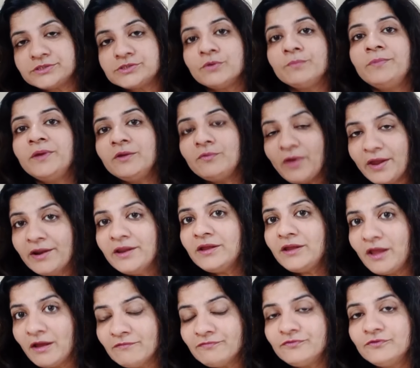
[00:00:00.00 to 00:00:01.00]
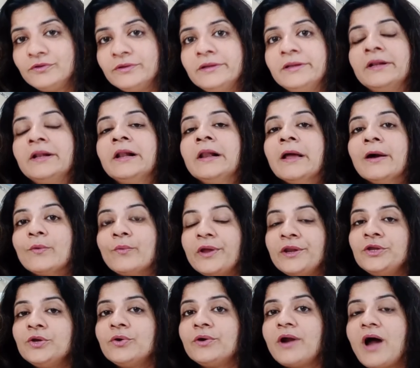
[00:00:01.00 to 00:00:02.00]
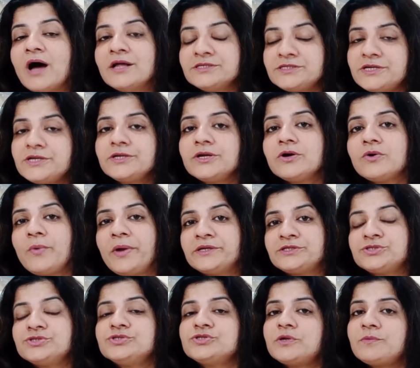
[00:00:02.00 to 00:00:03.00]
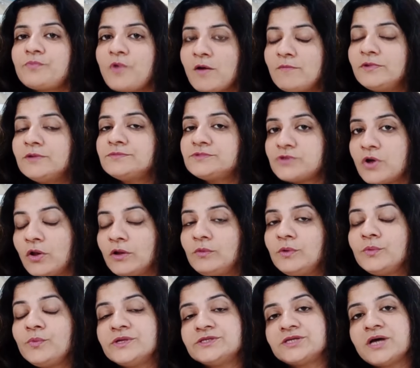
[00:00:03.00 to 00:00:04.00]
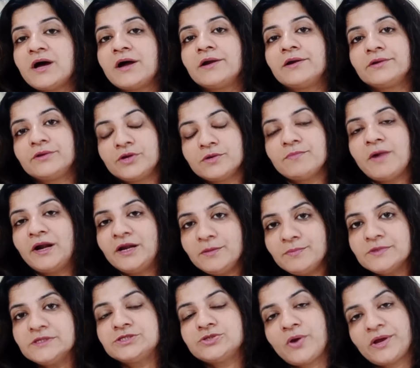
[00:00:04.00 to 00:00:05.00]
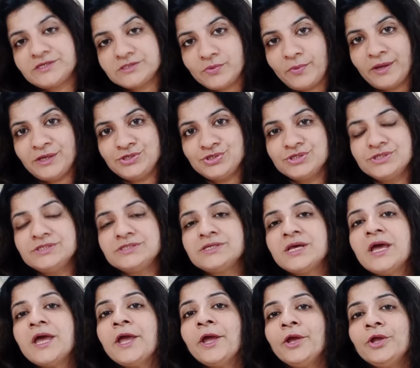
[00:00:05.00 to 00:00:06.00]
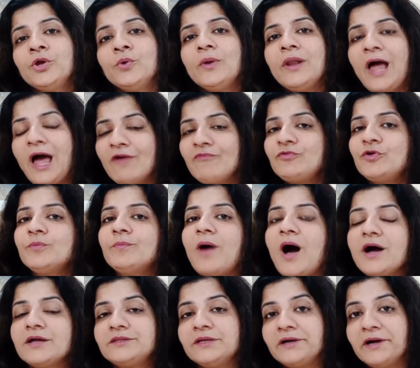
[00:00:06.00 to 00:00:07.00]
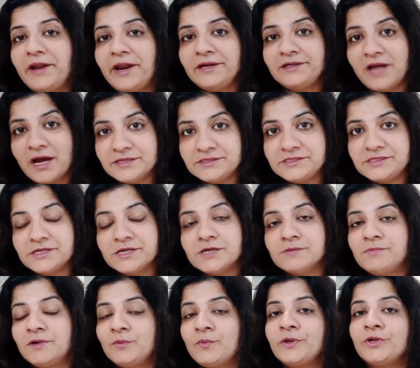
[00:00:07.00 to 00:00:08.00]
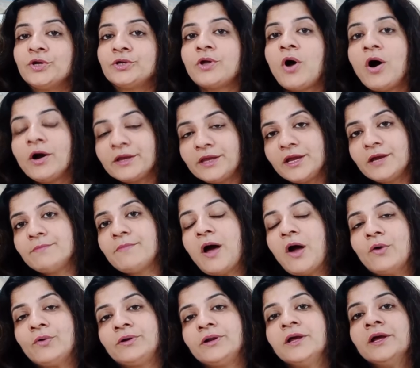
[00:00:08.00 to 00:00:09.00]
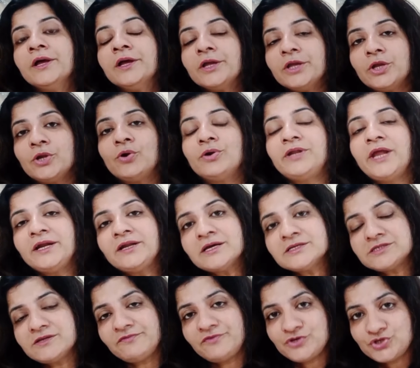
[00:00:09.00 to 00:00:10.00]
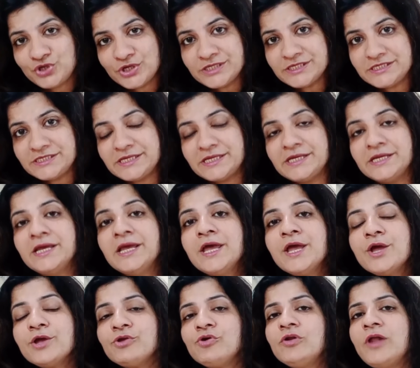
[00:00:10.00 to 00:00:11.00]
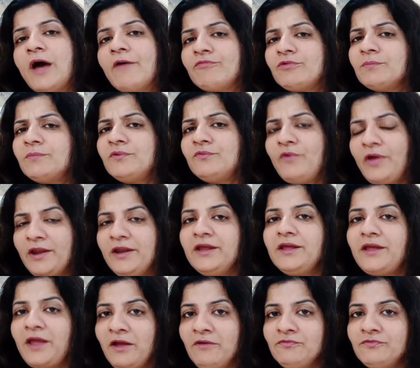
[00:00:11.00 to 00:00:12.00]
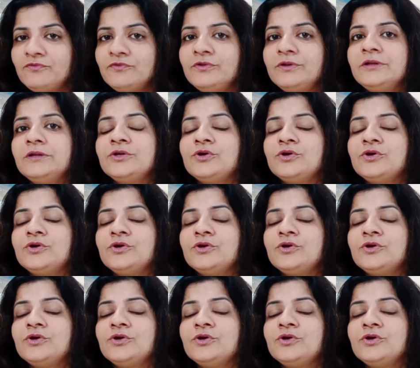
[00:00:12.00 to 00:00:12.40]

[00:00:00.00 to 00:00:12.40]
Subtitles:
So be very careful when you are answering your questions on problem solving, which are multiple choice questions, you will have to mark the correct answer. But when you're talking about data sufficiency, you'll have to be very careful.